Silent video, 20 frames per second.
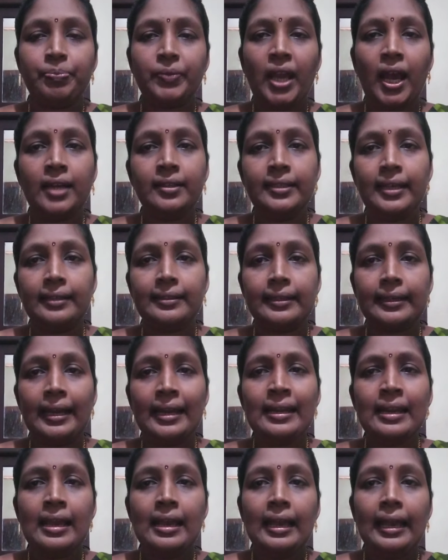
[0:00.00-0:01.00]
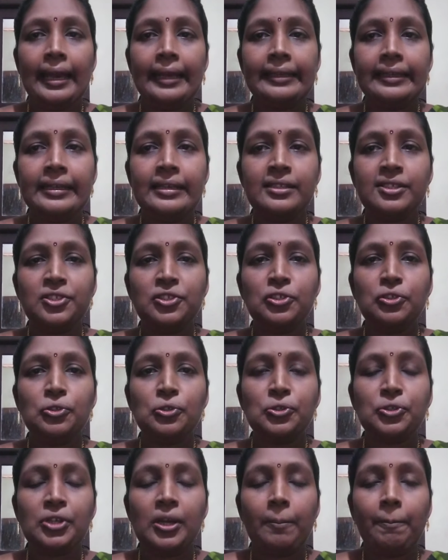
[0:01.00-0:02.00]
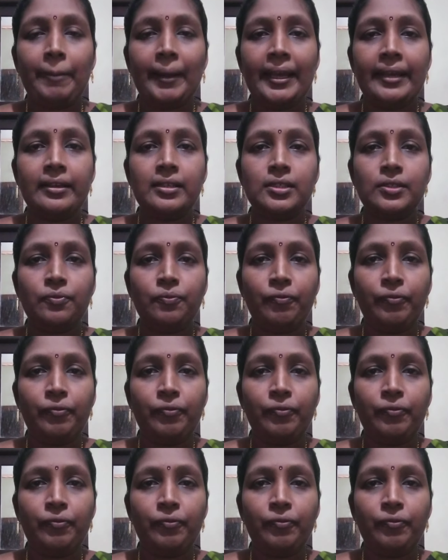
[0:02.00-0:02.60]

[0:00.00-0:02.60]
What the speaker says: On the other hand, an institutional plan is